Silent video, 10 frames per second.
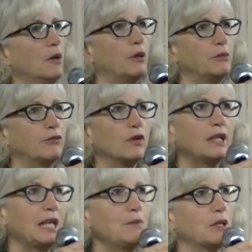But before
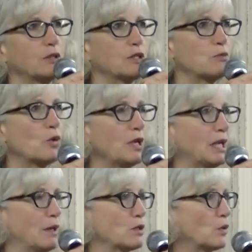I came here this
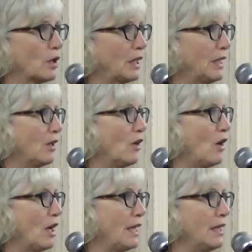morning, I was working
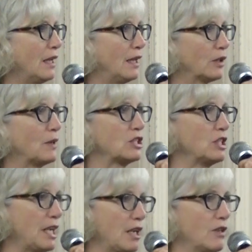on a
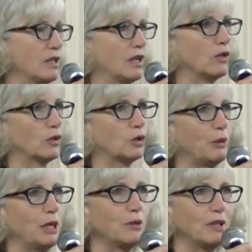questionnaire that a local
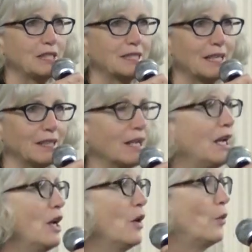paper had sent
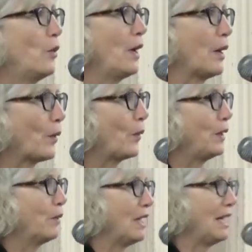where
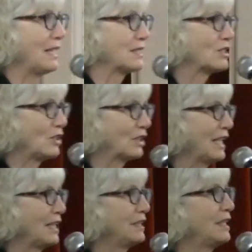we were asked all
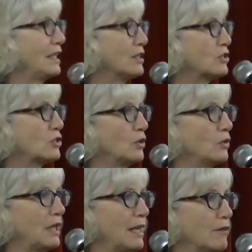candidates
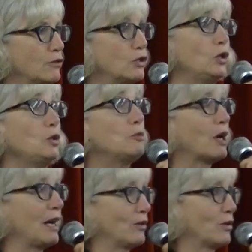to give two
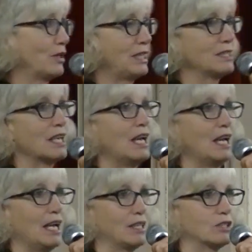priorities
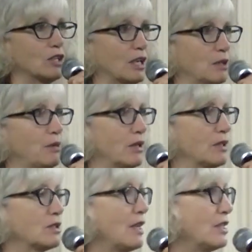and to talk about
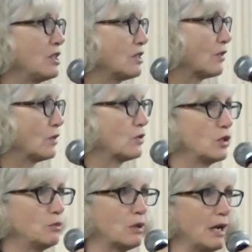our strategies for those
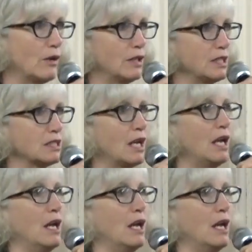two priorities